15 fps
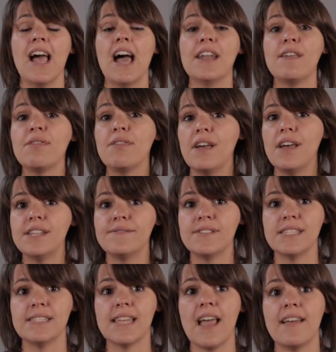and a third of
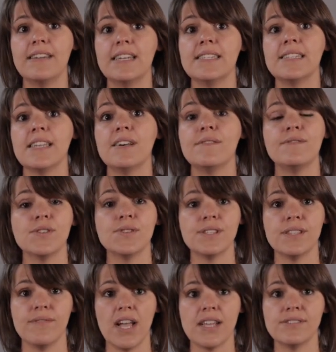caesareans at full
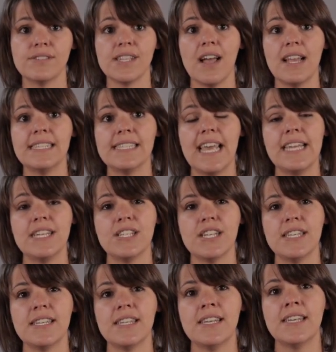cervical dilatation.